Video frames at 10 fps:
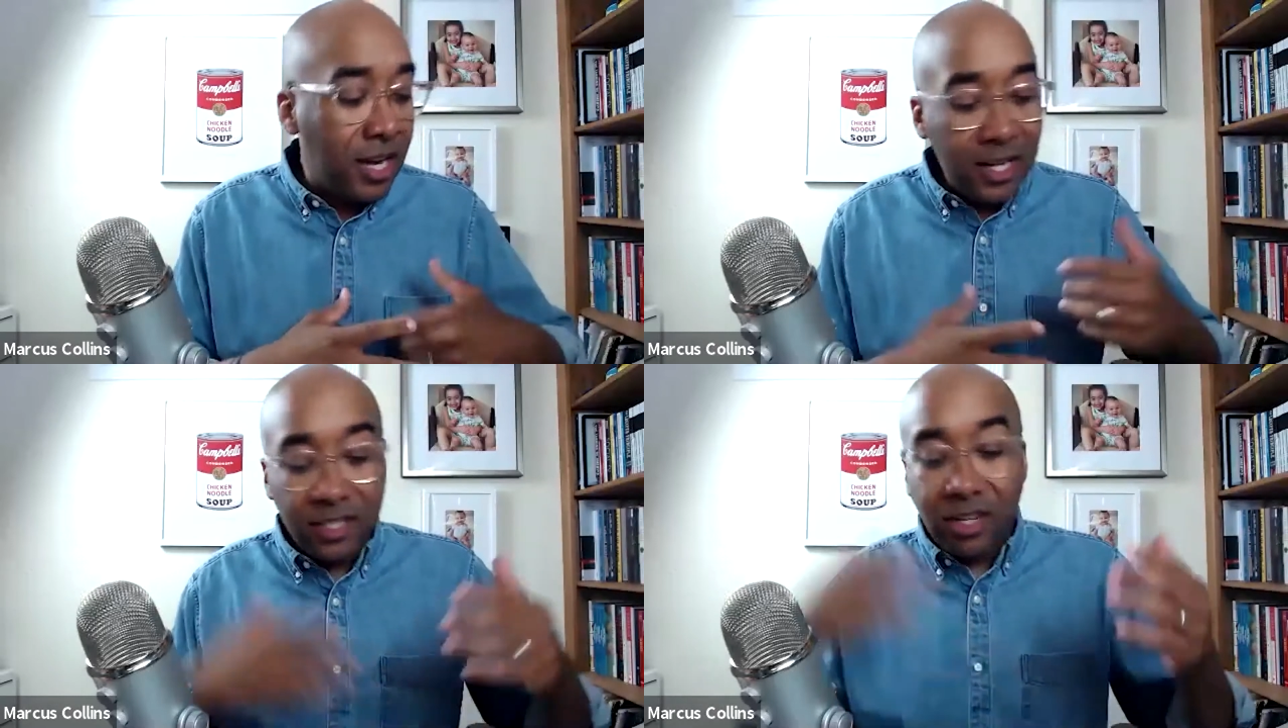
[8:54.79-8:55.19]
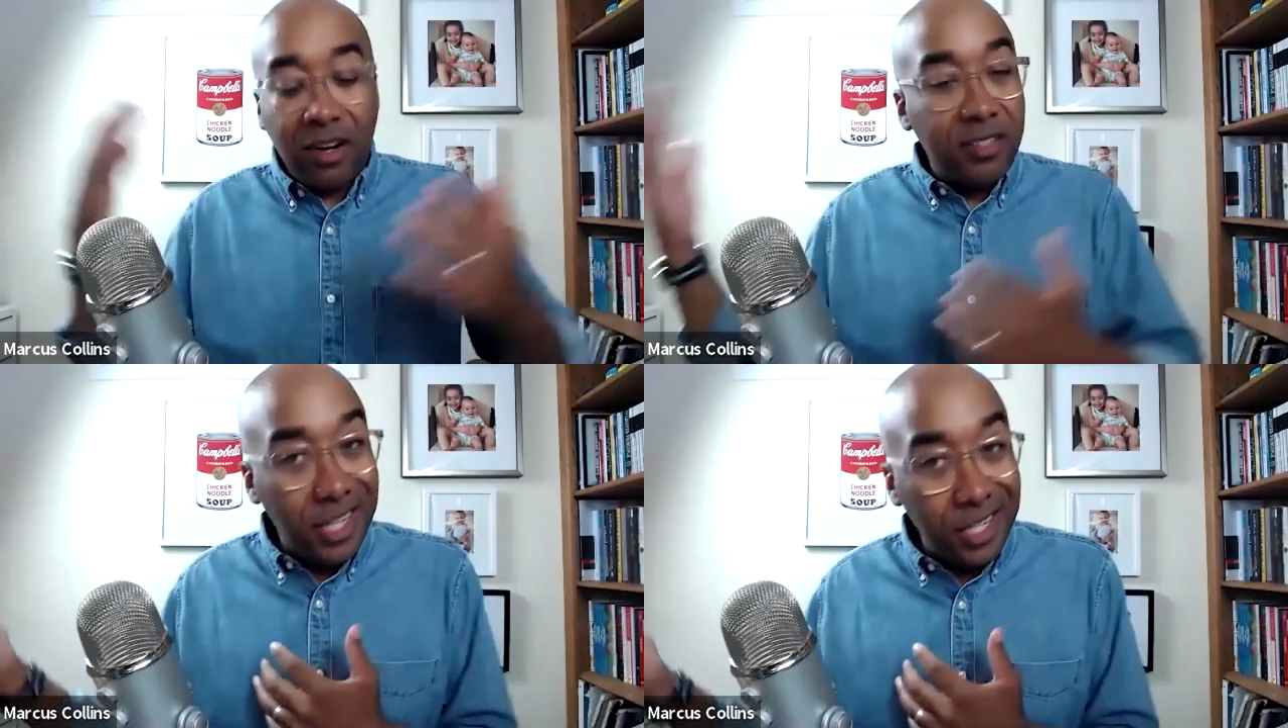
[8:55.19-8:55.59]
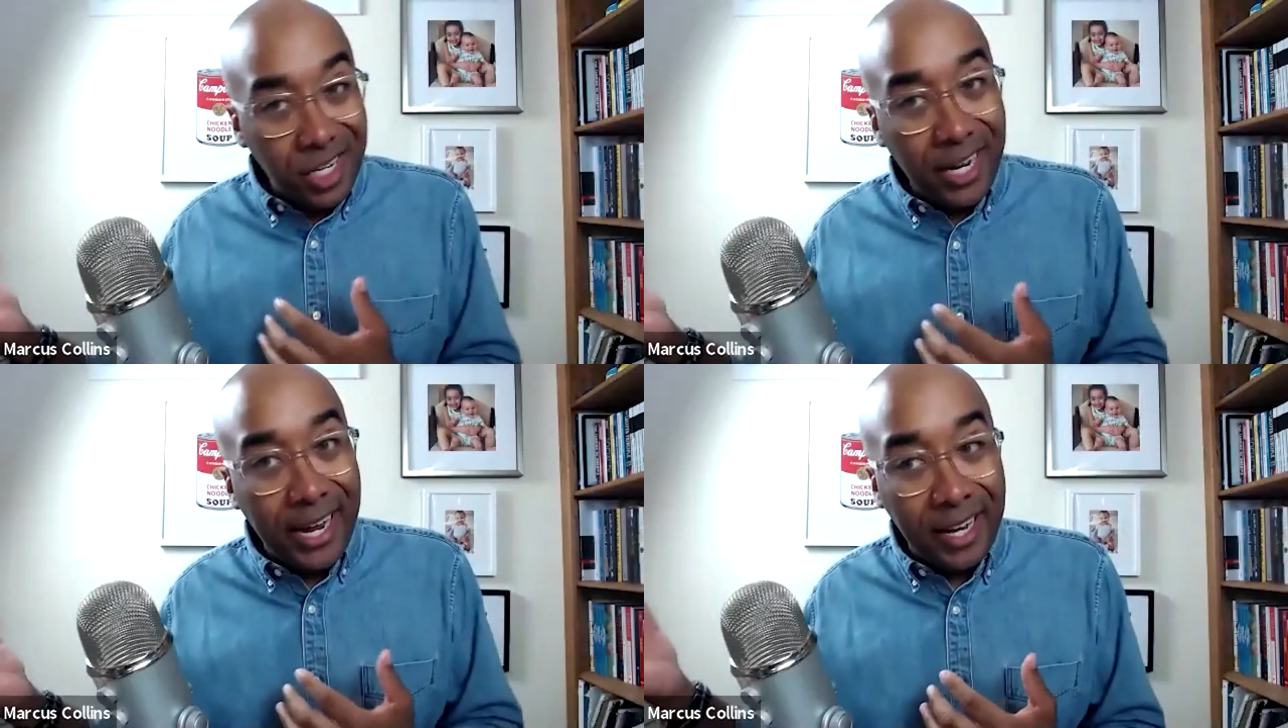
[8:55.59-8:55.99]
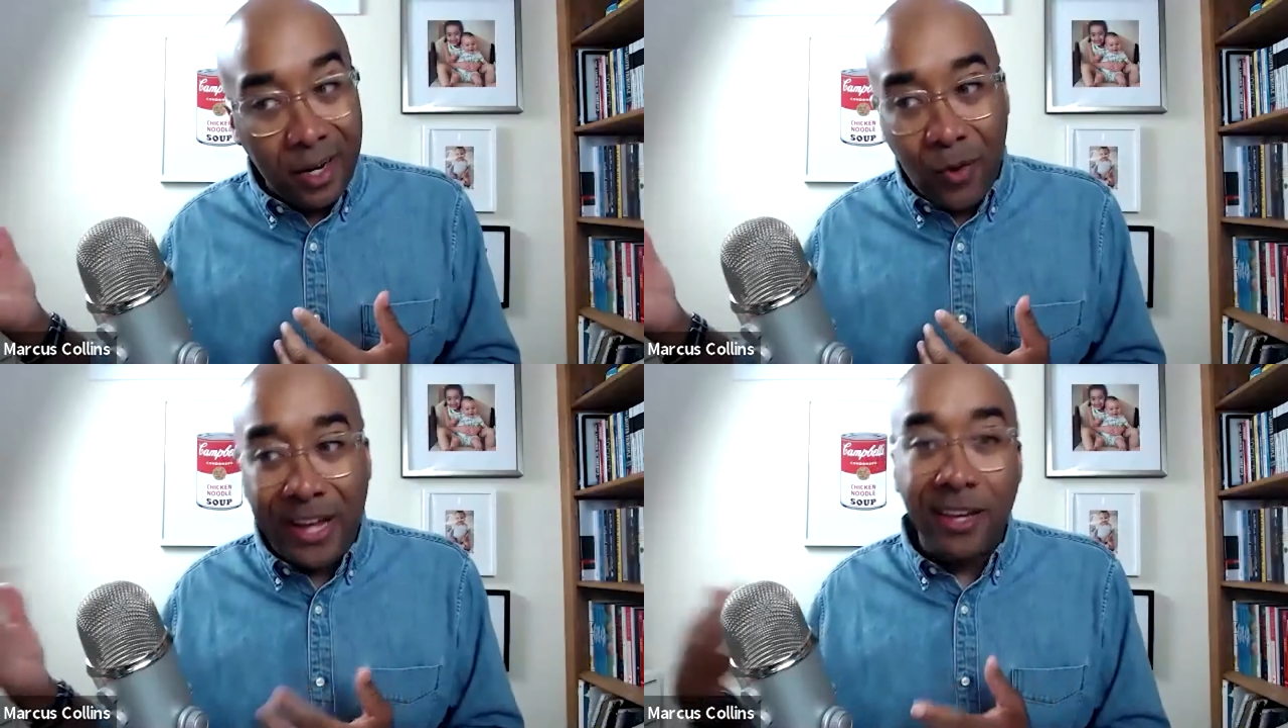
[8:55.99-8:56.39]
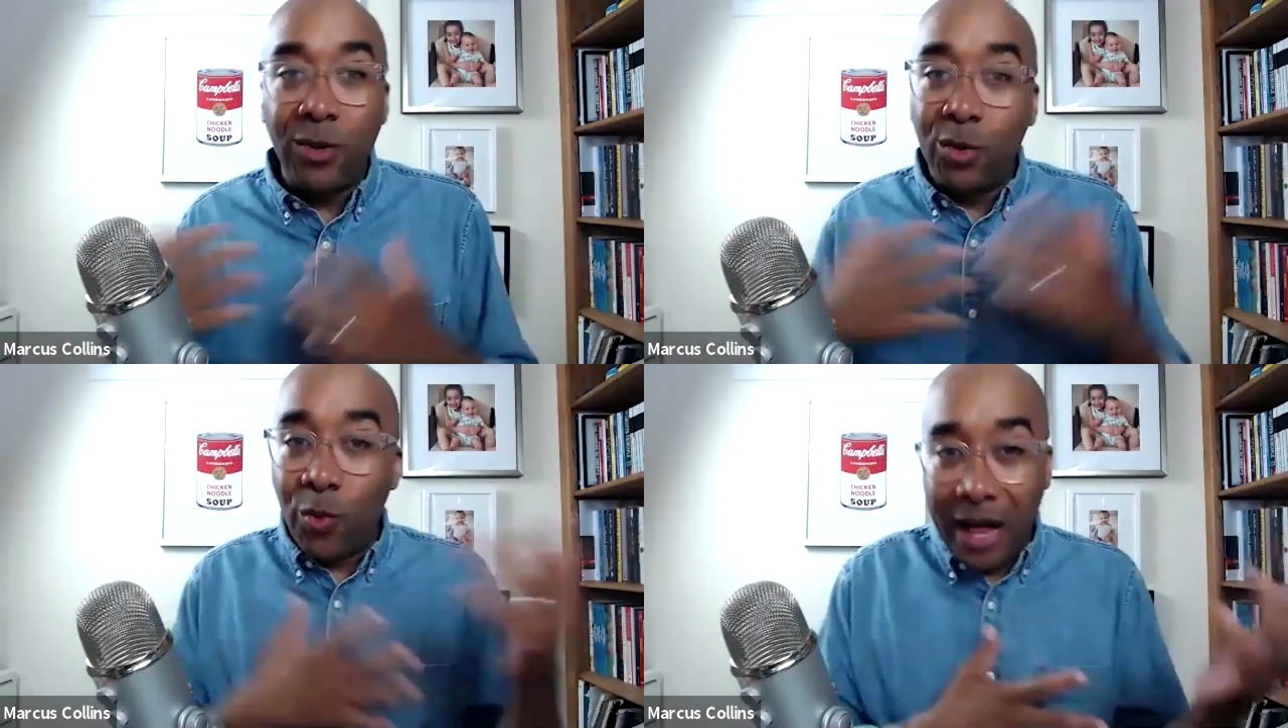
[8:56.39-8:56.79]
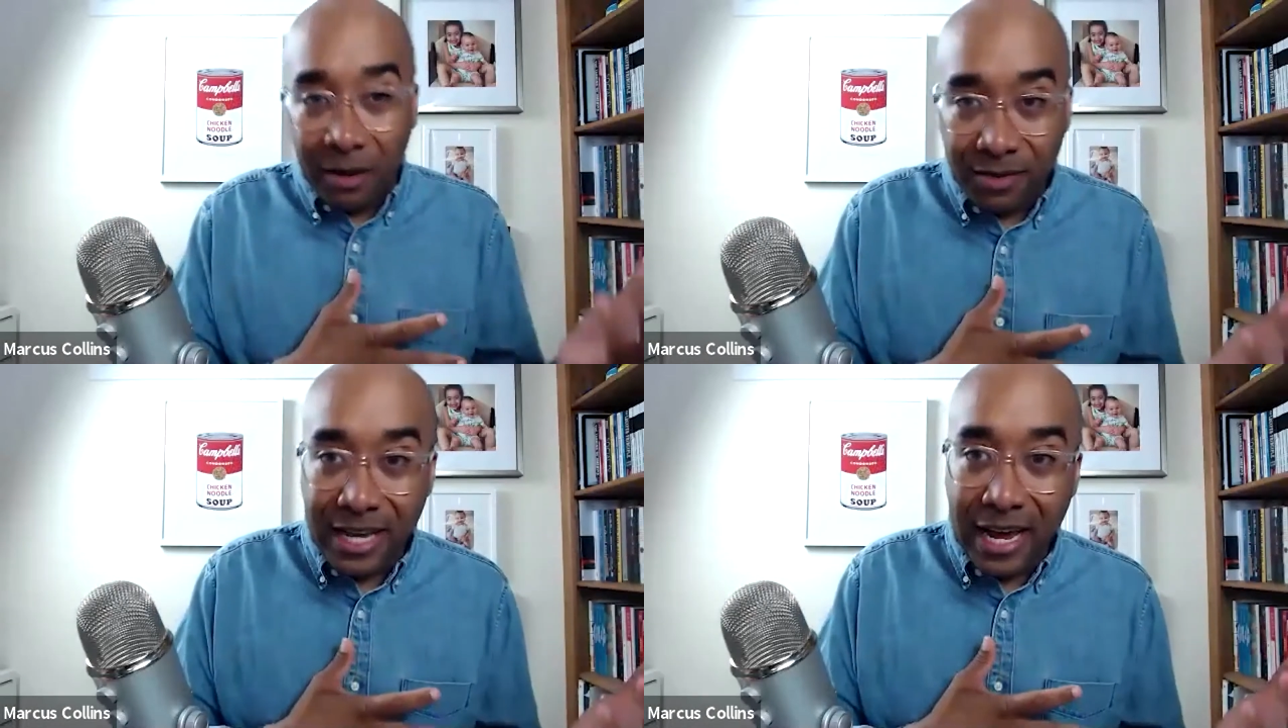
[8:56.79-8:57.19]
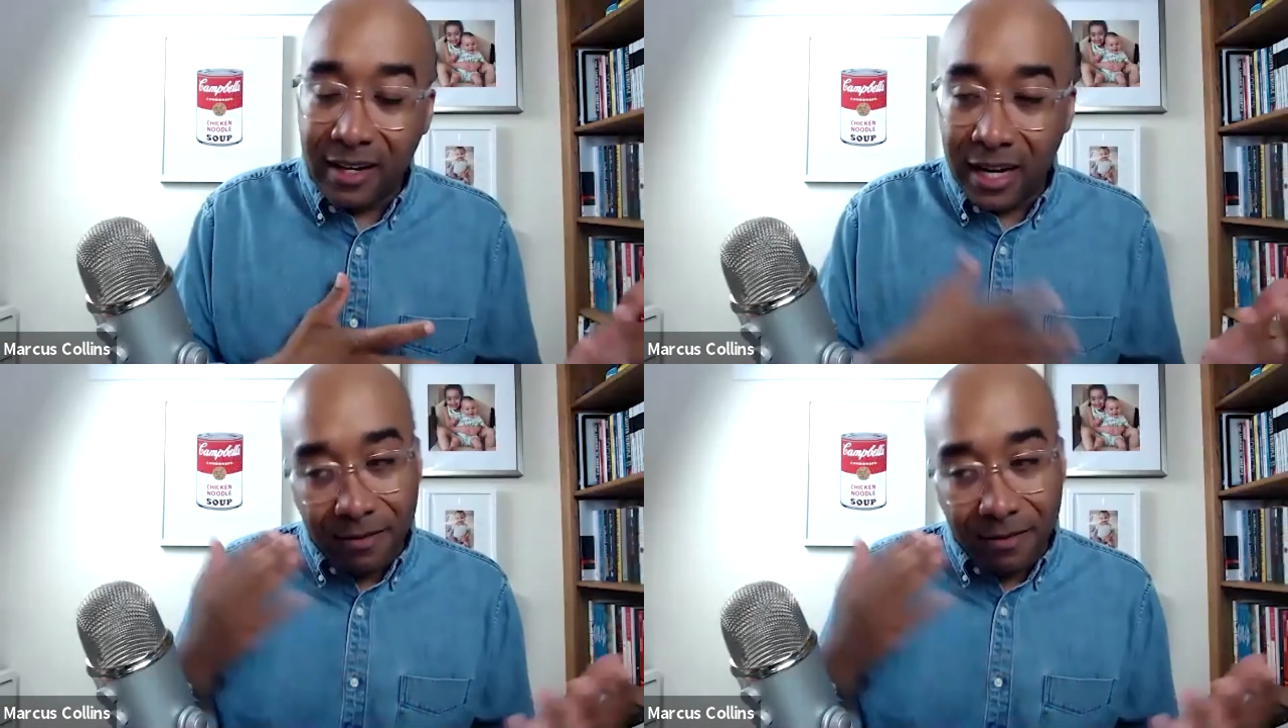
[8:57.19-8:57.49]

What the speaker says: started teaching at NYU while I was at